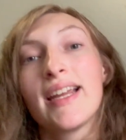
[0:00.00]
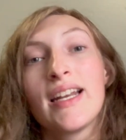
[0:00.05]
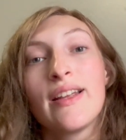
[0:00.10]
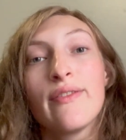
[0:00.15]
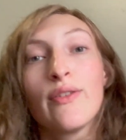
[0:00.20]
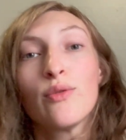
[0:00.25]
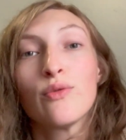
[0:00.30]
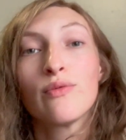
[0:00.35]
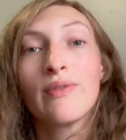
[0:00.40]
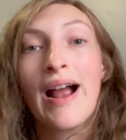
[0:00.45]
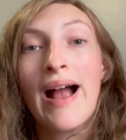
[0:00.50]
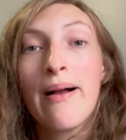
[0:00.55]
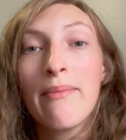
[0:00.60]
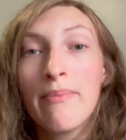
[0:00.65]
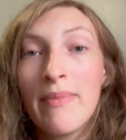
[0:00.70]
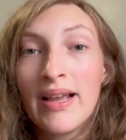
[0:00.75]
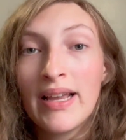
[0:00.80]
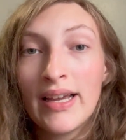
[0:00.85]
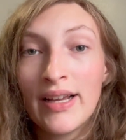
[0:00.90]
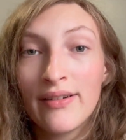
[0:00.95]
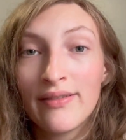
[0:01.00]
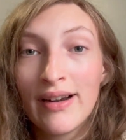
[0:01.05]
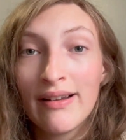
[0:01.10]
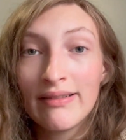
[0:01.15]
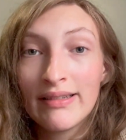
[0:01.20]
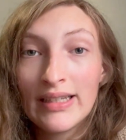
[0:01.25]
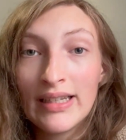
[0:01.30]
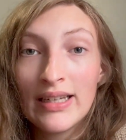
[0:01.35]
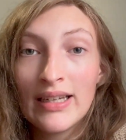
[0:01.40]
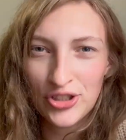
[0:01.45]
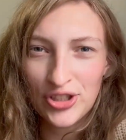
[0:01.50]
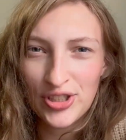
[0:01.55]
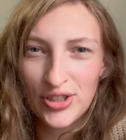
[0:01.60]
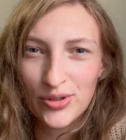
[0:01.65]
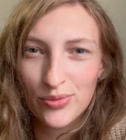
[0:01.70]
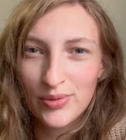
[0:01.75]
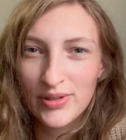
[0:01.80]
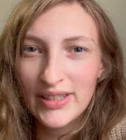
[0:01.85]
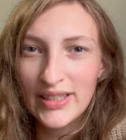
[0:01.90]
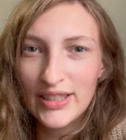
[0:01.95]
even wrap my head around it. She's
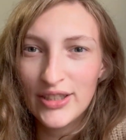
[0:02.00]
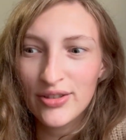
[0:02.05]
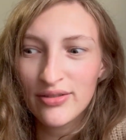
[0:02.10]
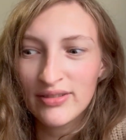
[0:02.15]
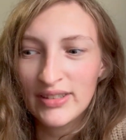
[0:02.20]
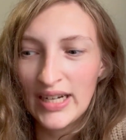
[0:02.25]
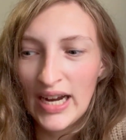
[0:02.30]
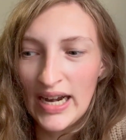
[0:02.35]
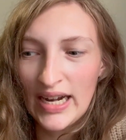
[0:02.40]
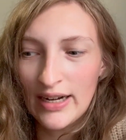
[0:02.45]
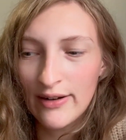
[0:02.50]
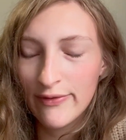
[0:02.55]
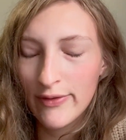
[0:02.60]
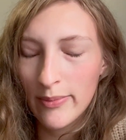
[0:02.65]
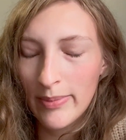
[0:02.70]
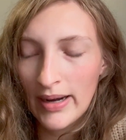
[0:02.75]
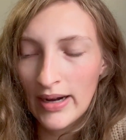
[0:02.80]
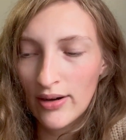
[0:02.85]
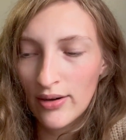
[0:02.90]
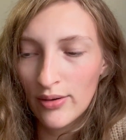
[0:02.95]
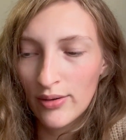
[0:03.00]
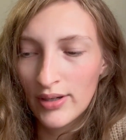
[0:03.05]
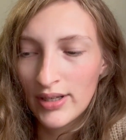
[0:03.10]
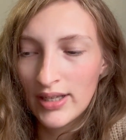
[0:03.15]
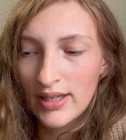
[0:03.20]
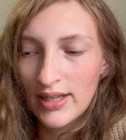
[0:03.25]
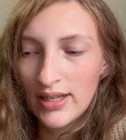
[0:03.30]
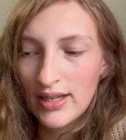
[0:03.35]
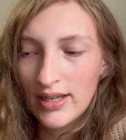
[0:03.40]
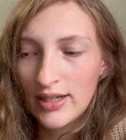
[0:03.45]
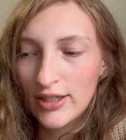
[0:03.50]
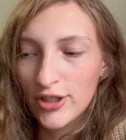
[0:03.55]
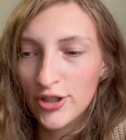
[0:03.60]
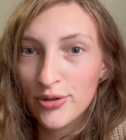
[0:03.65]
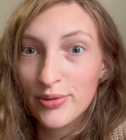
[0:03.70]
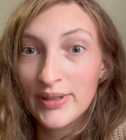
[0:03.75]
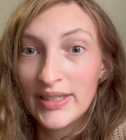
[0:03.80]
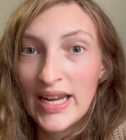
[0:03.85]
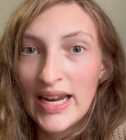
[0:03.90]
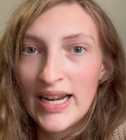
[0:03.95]
really creative about
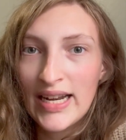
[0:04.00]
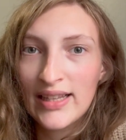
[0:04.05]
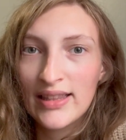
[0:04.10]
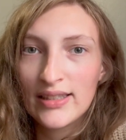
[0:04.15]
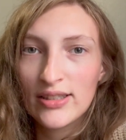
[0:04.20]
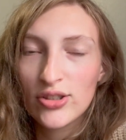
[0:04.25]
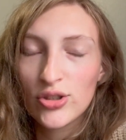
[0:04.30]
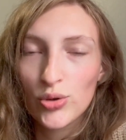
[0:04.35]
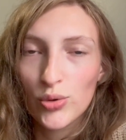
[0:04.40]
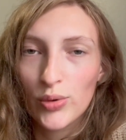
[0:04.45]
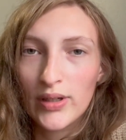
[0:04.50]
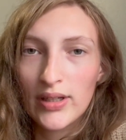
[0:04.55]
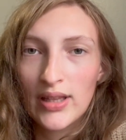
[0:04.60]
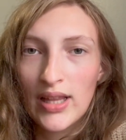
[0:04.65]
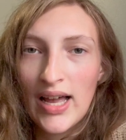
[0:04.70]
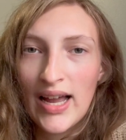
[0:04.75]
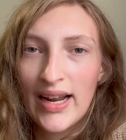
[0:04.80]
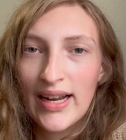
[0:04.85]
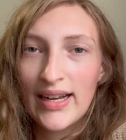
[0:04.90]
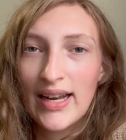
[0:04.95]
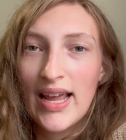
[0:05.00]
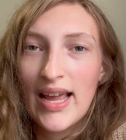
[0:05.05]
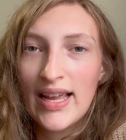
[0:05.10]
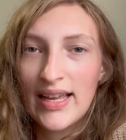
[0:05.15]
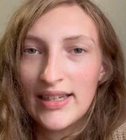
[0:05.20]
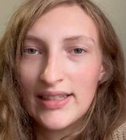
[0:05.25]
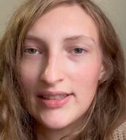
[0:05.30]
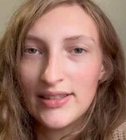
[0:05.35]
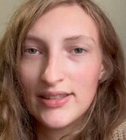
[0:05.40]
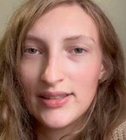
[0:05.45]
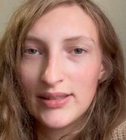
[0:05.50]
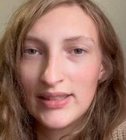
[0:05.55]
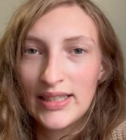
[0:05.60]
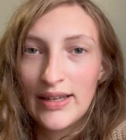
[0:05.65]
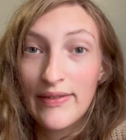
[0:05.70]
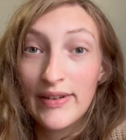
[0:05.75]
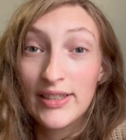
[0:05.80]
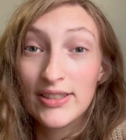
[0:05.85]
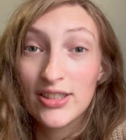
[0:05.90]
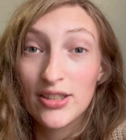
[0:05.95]
creating the storyline and
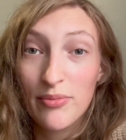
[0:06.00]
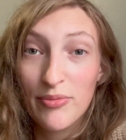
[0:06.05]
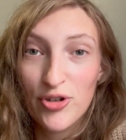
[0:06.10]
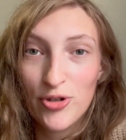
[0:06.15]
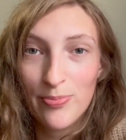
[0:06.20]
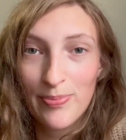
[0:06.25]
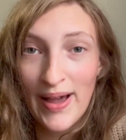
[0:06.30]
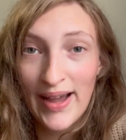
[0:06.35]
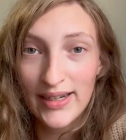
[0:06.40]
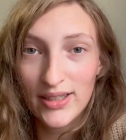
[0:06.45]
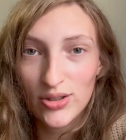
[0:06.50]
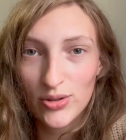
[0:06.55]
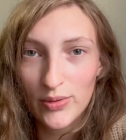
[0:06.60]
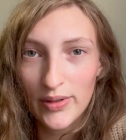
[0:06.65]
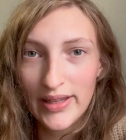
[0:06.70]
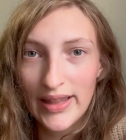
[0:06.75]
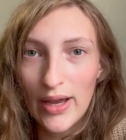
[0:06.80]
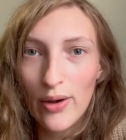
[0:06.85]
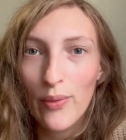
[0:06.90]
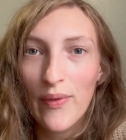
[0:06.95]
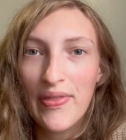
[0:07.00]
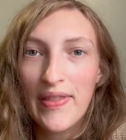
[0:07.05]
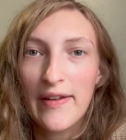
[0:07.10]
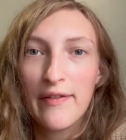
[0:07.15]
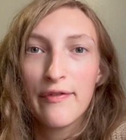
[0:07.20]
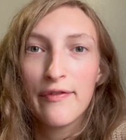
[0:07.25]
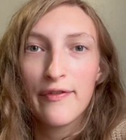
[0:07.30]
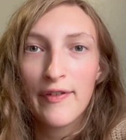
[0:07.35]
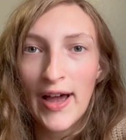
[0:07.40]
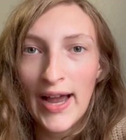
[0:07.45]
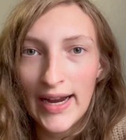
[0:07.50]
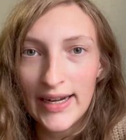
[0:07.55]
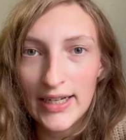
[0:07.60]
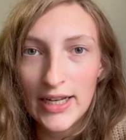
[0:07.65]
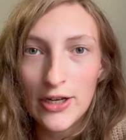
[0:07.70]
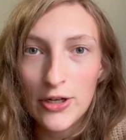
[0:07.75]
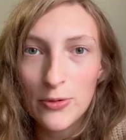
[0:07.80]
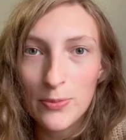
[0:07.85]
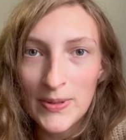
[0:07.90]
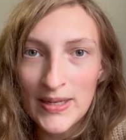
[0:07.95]
giving so much backstory that when they find a
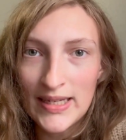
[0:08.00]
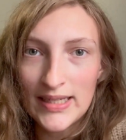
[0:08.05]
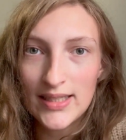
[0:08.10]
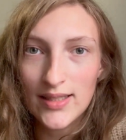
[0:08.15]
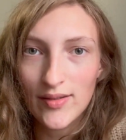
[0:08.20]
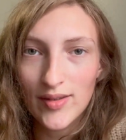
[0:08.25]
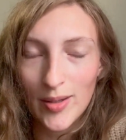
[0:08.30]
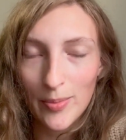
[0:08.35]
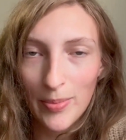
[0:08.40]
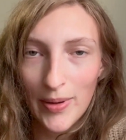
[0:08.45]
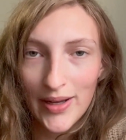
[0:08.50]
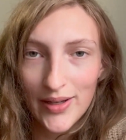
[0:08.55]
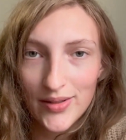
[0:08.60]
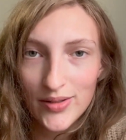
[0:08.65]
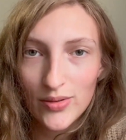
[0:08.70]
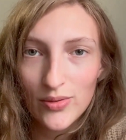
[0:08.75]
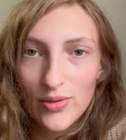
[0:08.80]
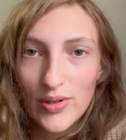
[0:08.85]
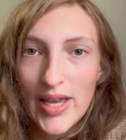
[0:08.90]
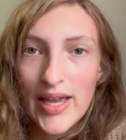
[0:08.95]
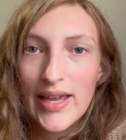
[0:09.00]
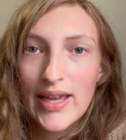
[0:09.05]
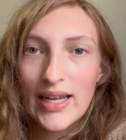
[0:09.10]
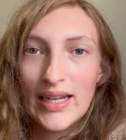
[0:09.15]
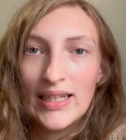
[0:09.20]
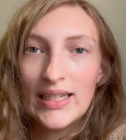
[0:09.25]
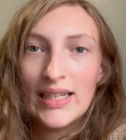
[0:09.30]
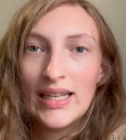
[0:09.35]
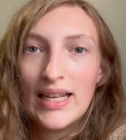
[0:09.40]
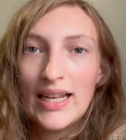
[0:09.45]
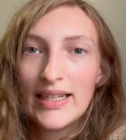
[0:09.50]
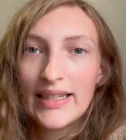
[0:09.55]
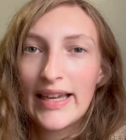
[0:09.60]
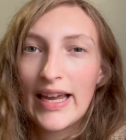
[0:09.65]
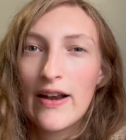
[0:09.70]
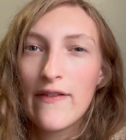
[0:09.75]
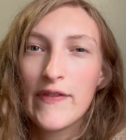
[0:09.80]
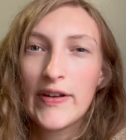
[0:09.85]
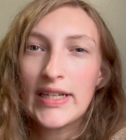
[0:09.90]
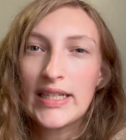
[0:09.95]
new piece of the puzzle, it kind
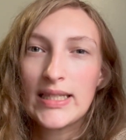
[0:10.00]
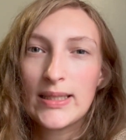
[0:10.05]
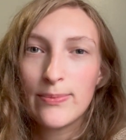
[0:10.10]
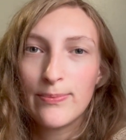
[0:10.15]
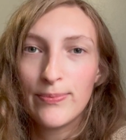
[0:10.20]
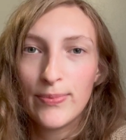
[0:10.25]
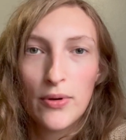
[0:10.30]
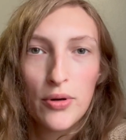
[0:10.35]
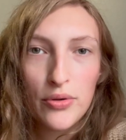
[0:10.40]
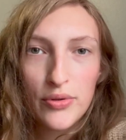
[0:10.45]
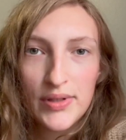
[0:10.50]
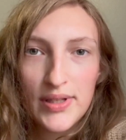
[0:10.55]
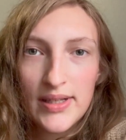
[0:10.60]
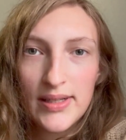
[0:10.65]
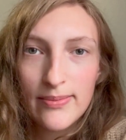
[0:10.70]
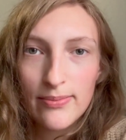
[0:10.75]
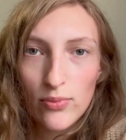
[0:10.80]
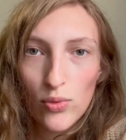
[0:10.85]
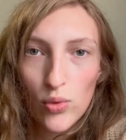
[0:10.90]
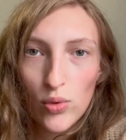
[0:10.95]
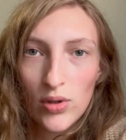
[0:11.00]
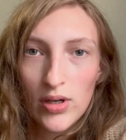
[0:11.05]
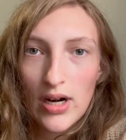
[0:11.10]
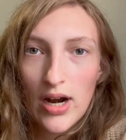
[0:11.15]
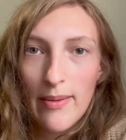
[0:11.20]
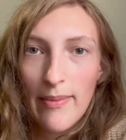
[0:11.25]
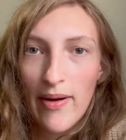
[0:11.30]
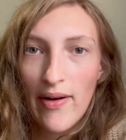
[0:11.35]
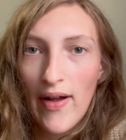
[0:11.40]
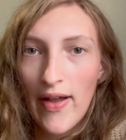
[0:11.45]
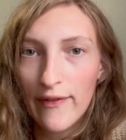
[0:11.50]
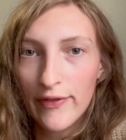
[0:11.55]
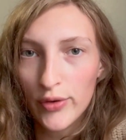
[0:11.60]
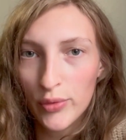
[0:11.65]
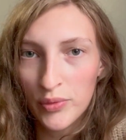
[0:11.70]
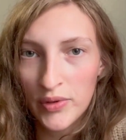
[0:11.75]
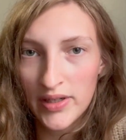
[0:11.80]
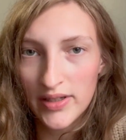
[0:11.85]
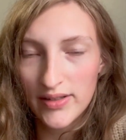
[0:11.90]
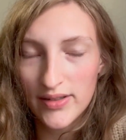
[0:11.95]
of exposes more about
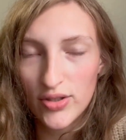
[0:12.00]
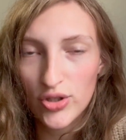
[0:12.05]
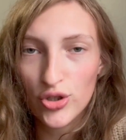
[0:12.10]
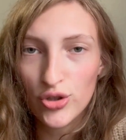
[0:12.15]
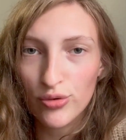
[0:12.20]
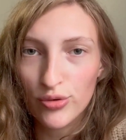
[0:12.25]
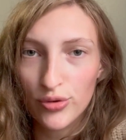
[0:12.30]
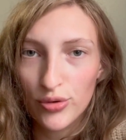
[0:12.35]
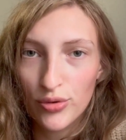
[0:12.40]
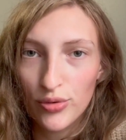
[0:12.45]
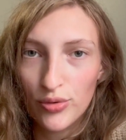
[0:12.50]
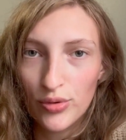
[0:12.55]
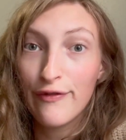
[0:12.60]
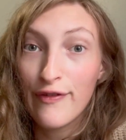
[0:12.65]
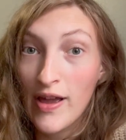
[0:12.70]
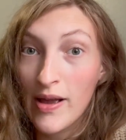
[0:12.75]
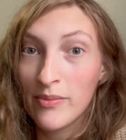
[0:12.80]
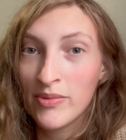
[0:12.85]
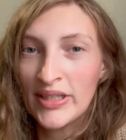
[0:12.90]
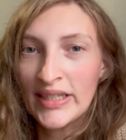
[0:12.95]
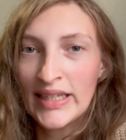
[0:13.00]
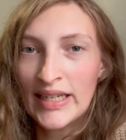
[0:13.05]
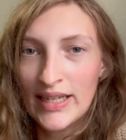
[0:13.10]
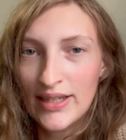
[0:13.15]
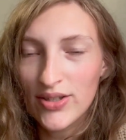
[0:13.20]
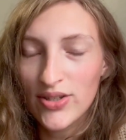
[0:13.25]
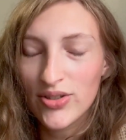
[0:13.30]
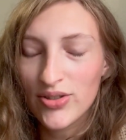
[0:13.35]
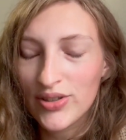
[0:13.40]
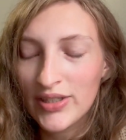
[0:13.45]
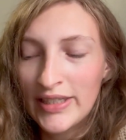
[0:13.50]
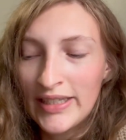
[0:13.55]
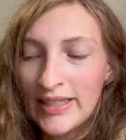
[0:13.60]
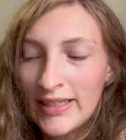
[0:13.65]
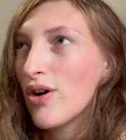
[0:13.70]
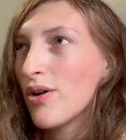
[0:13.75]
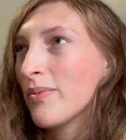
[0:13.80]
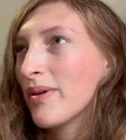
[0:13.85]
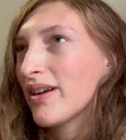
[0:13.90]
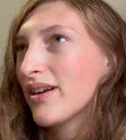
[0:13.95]
everyone's true family history.
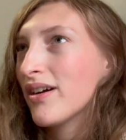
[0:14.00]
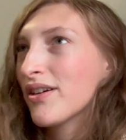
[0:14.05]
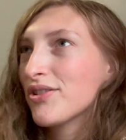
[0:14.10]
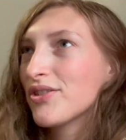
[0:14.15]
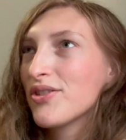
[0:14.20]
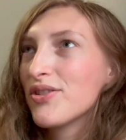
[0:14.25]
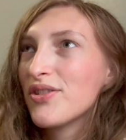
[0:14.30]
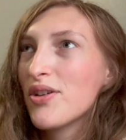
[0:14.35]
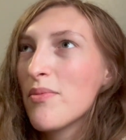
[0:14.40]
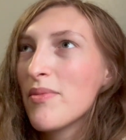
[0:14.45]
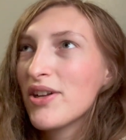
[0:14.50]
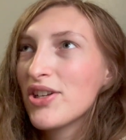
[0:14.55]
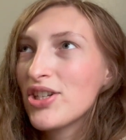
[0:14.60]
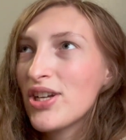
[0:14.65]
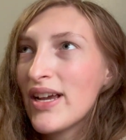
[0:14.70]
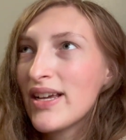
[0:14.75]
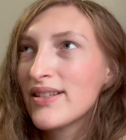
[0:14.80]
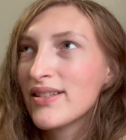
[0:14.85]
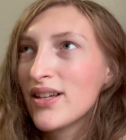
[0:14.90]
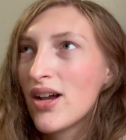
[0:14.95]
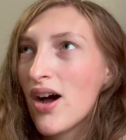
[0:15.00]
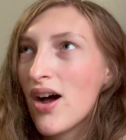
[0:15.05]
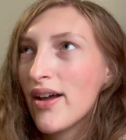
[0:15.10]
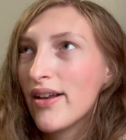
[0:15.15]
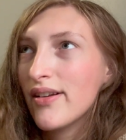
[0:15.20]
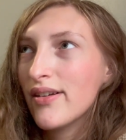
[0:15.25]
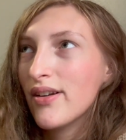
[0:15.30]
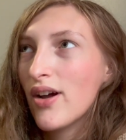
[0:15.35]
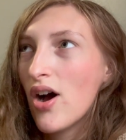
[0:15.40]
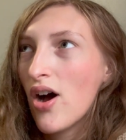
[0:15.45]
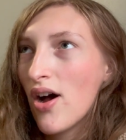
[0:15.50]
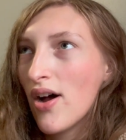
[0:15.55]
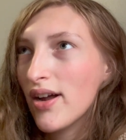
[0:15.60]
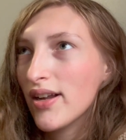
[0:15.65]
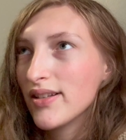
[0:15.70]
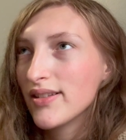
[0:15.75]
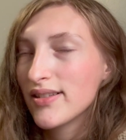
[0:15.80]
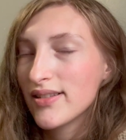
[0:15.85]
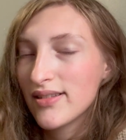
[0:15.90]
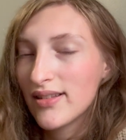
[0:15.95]
Oh my gosh, so much has gone
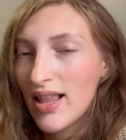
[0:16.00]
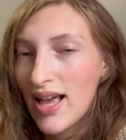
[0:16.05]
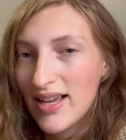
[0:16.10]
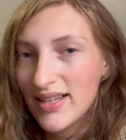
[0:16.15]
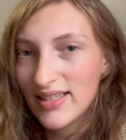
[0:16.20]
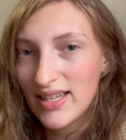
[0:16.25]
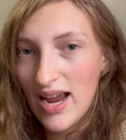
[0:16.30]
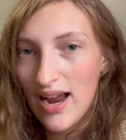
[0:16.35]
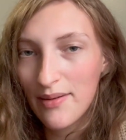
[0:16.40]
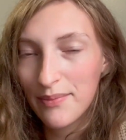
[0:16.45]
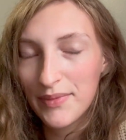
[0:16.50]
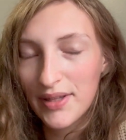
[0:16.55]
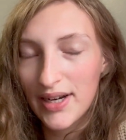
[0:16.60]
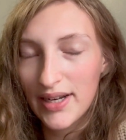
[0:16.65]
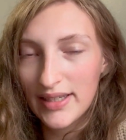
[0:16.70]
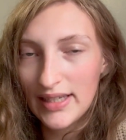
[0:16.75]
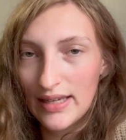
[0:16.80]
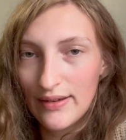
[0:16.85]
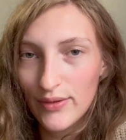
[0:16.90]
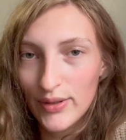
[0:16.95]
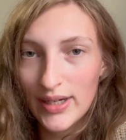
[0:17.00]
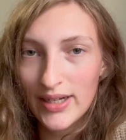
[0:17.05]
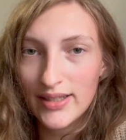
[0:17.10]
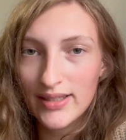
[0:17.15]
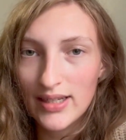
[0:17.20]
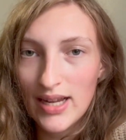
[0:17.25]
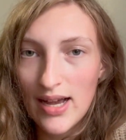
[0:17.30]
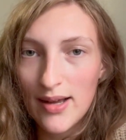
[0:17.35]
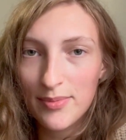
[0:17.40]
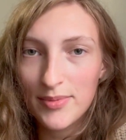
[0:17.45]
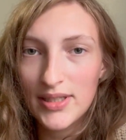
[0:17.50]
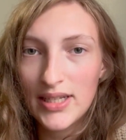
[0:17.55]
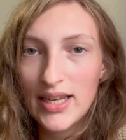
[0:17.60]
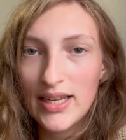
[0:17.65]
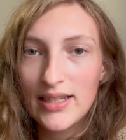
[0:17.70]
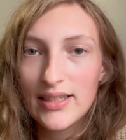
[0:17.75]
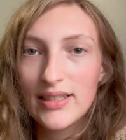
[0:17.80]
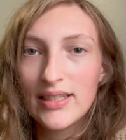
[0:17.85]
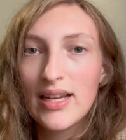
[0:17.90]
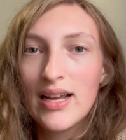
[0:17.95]
on since the last time that I gave you guys an
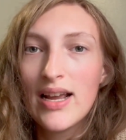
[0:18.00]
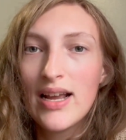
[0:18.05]
update.